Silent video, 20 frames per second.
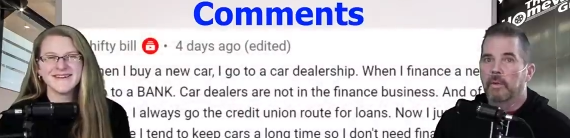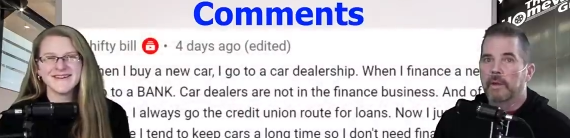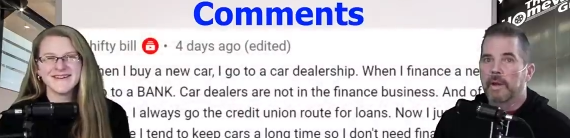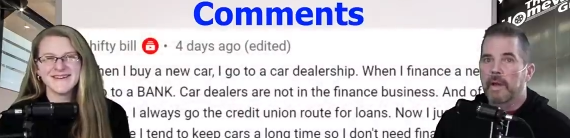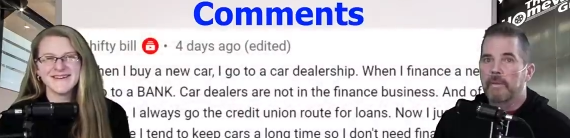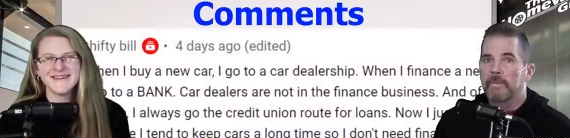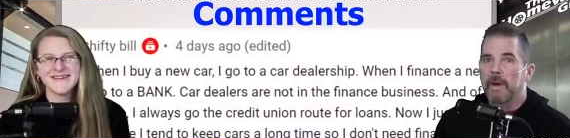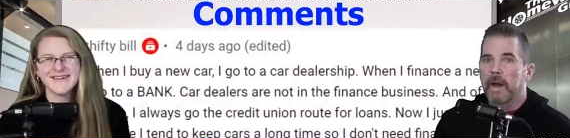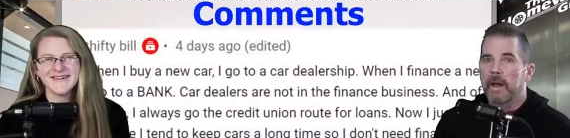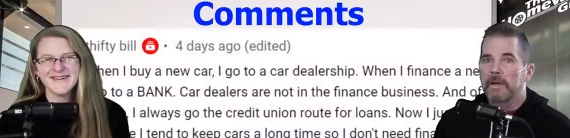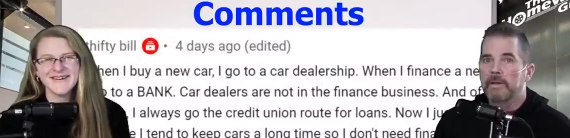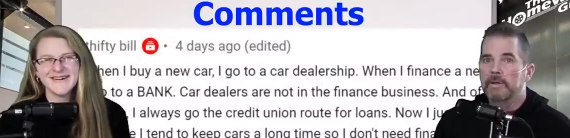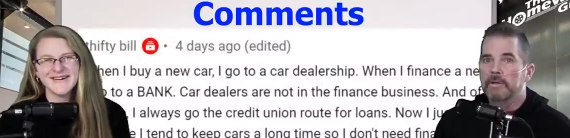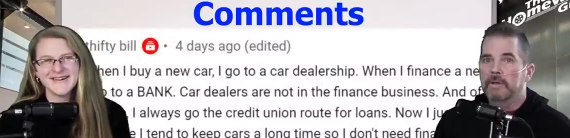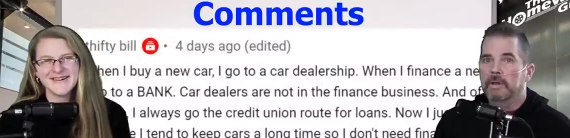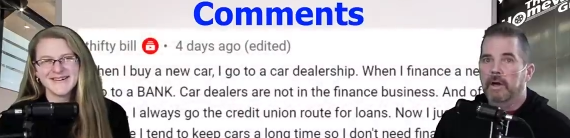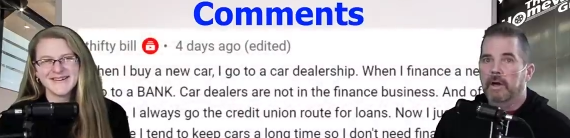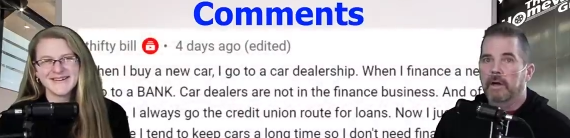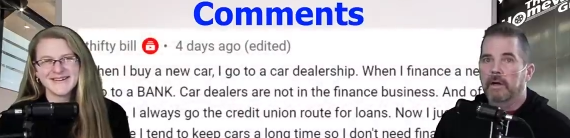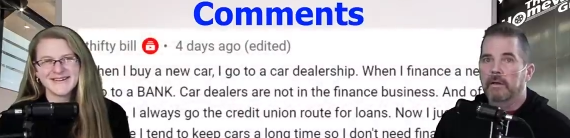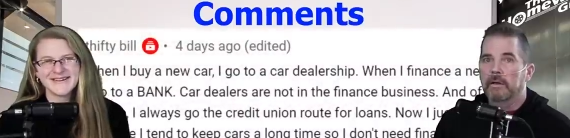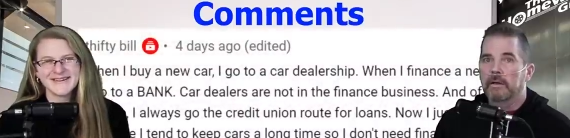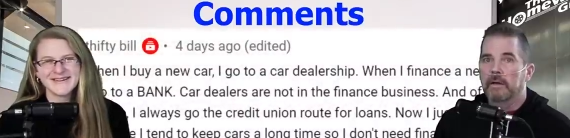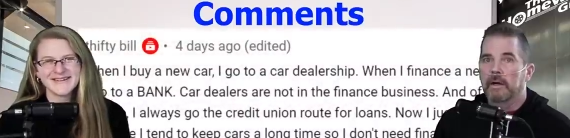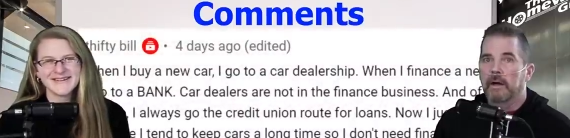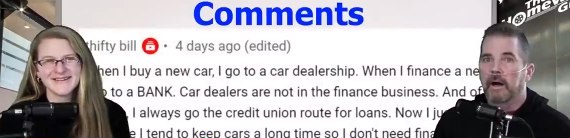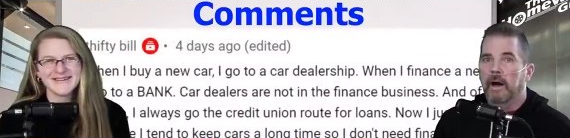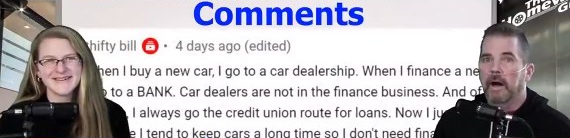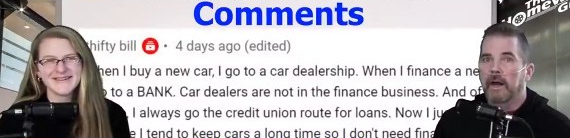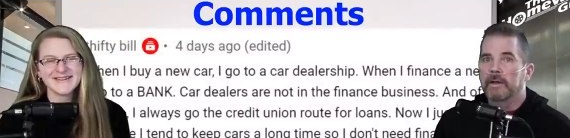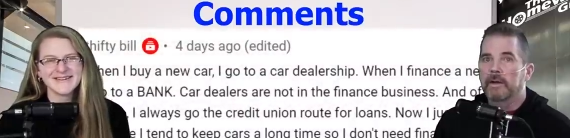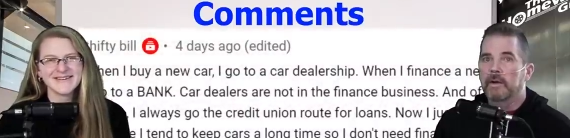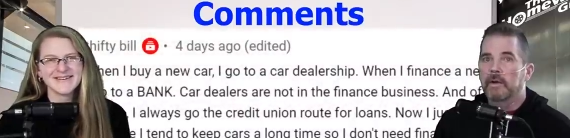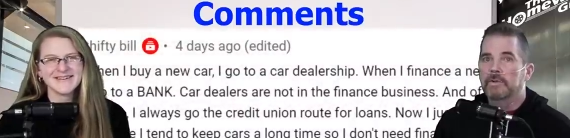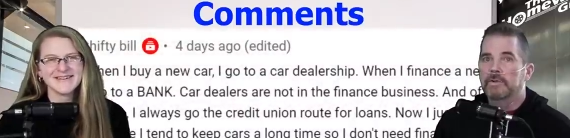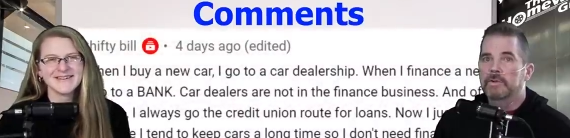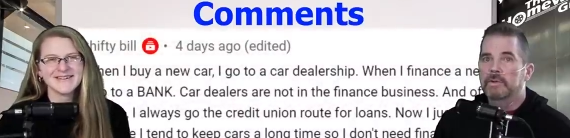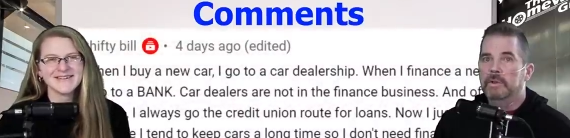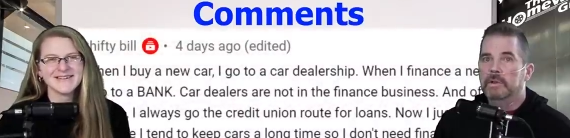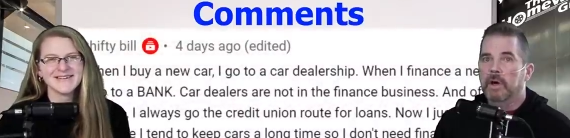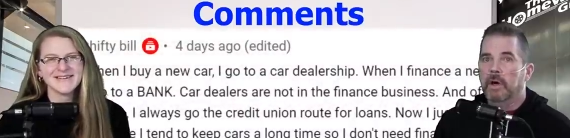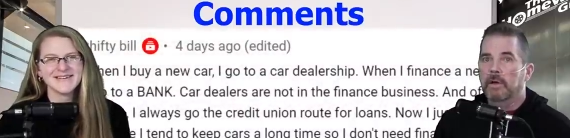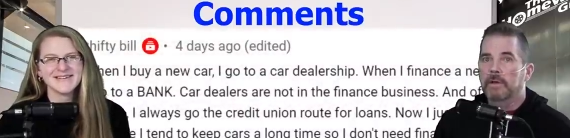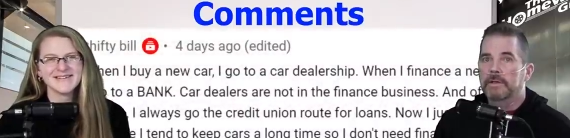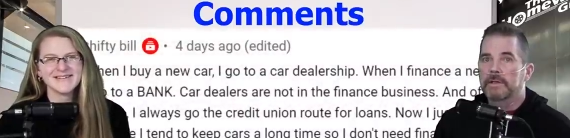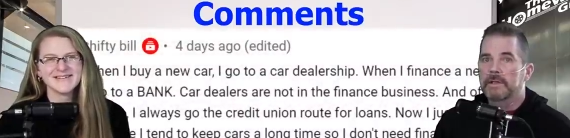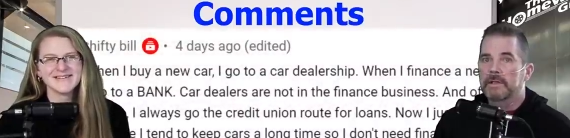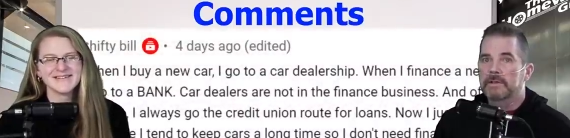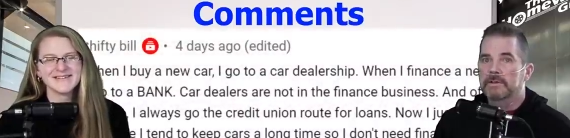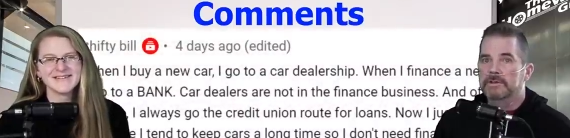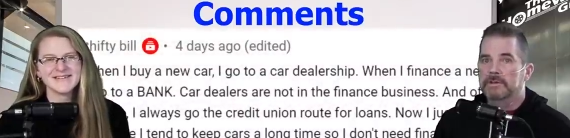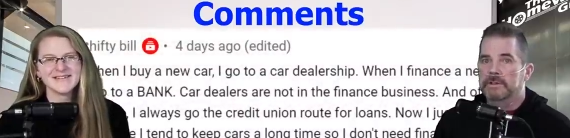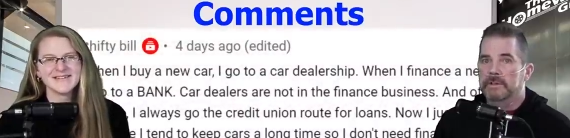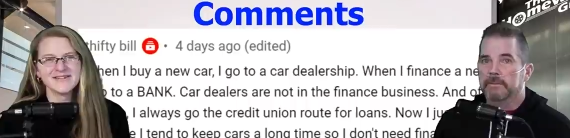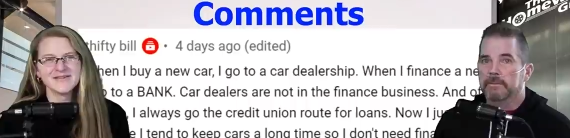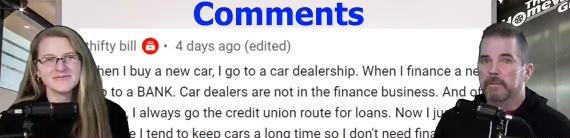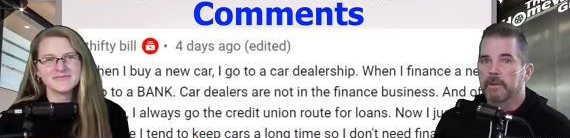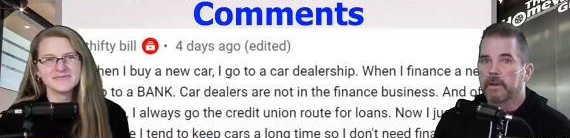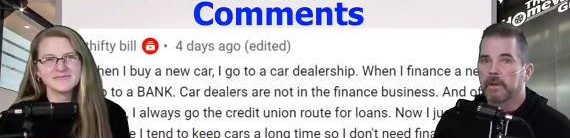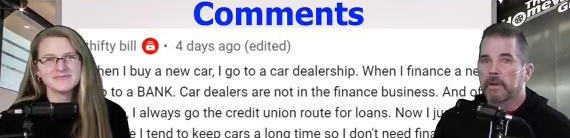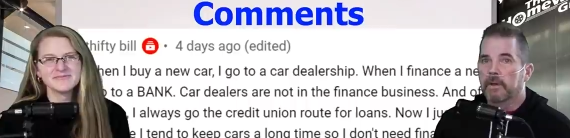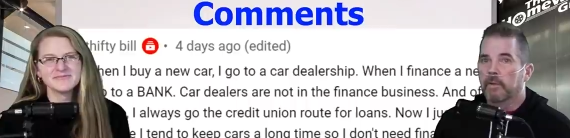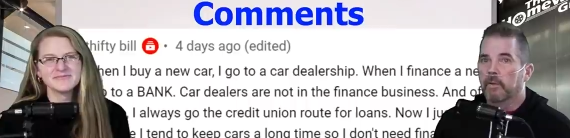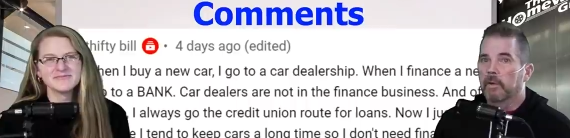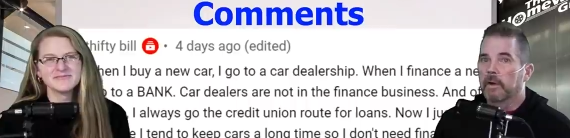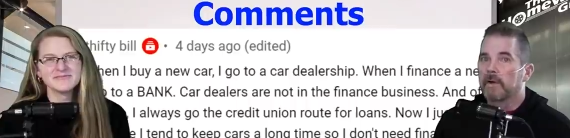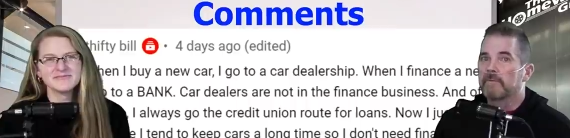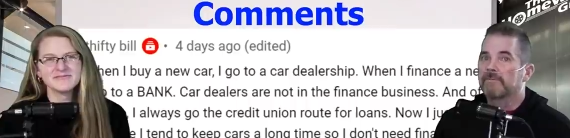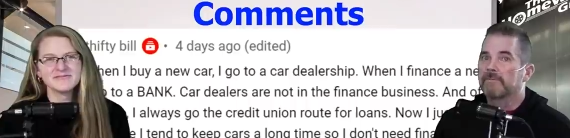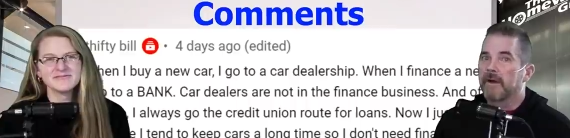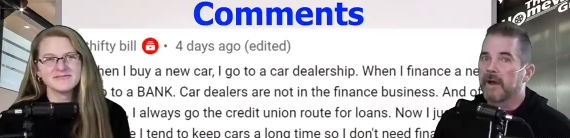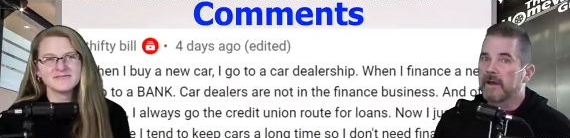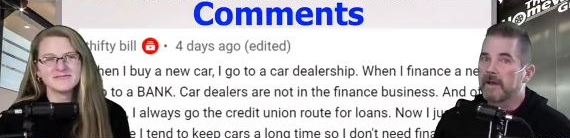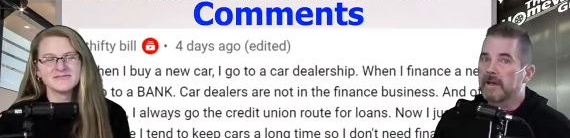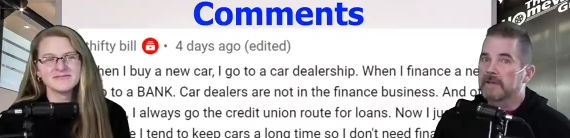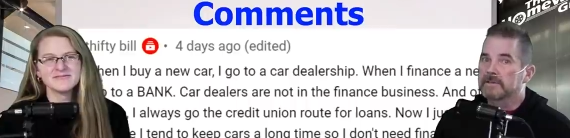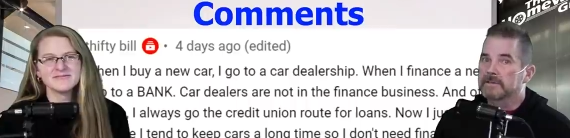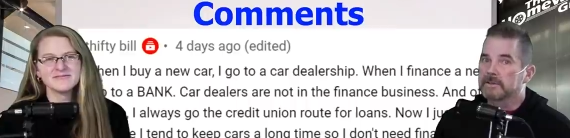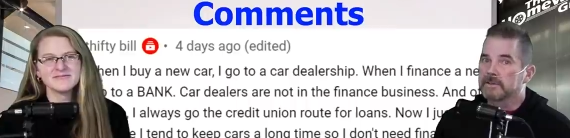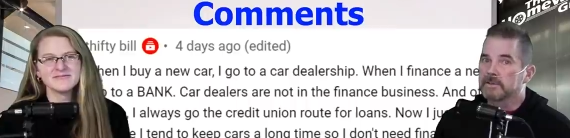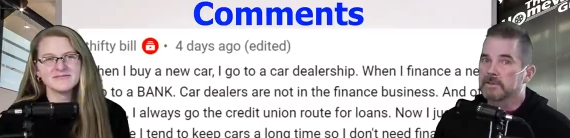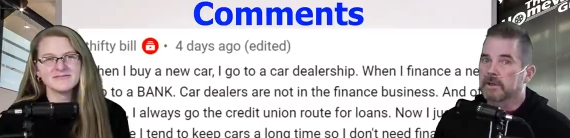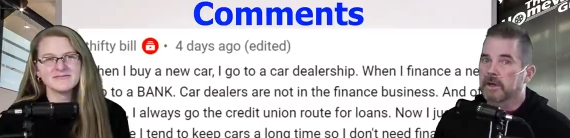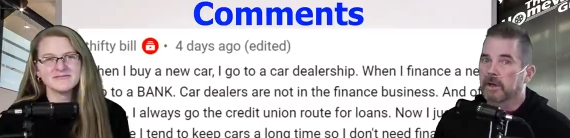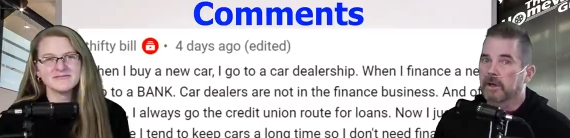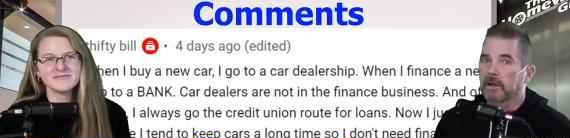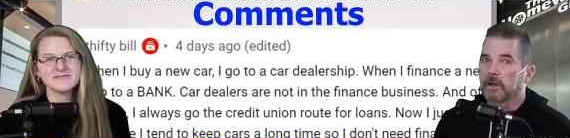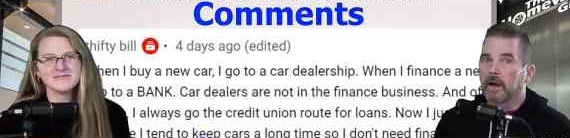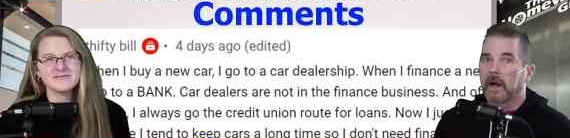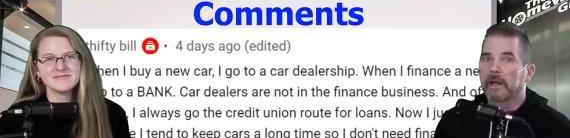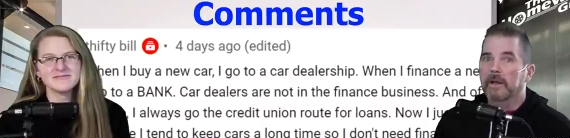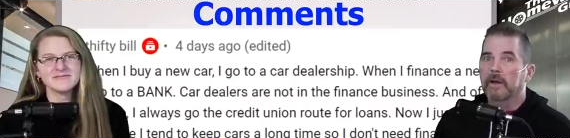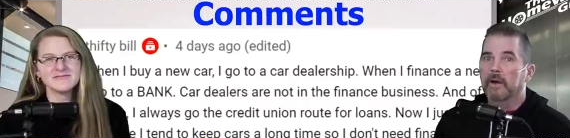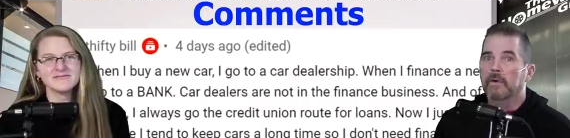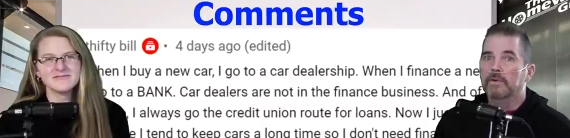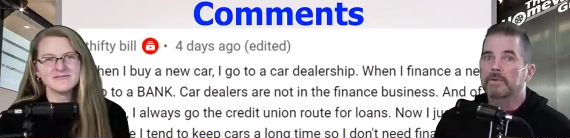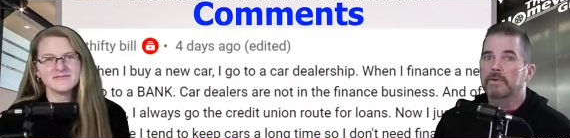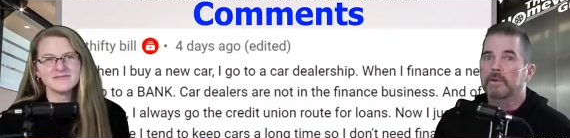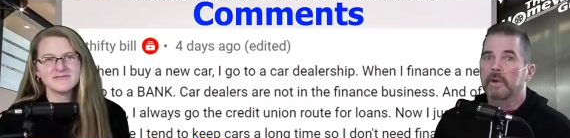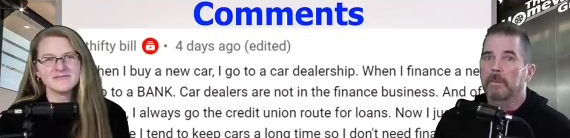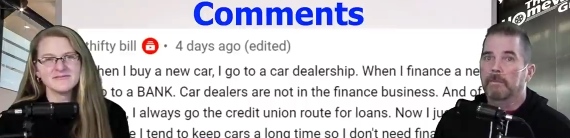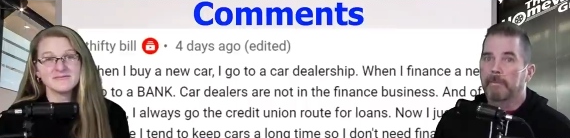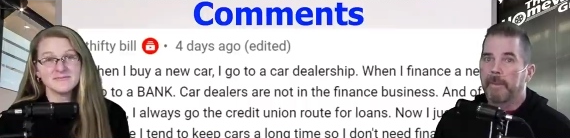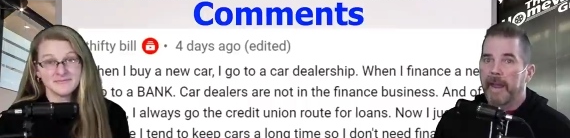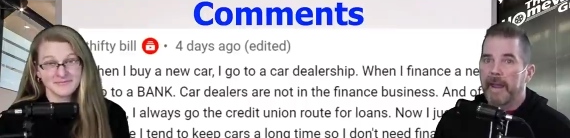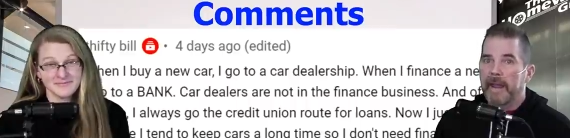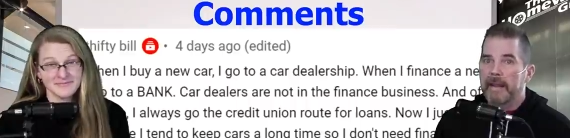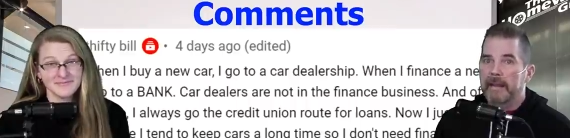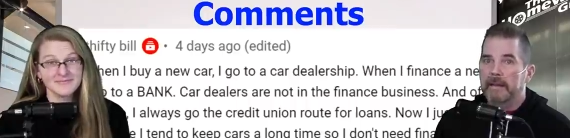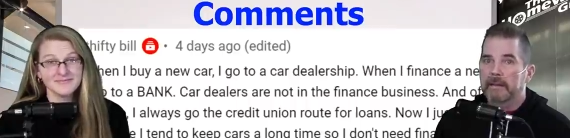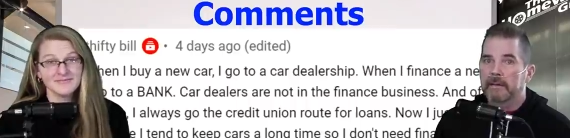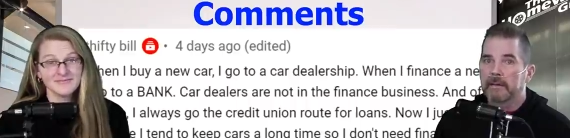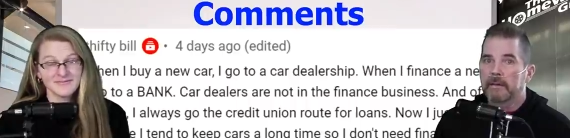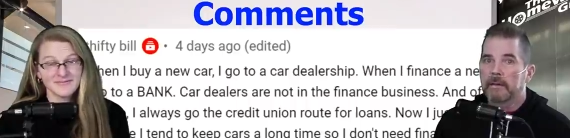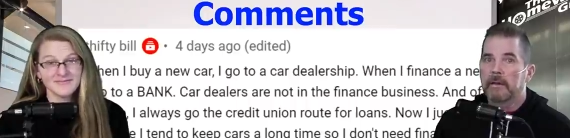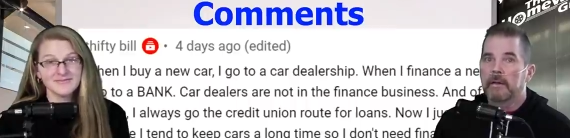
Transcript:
Speaker 1: When I buy a new car, I go to a car dealership. When I finance a new car, I go to a bank.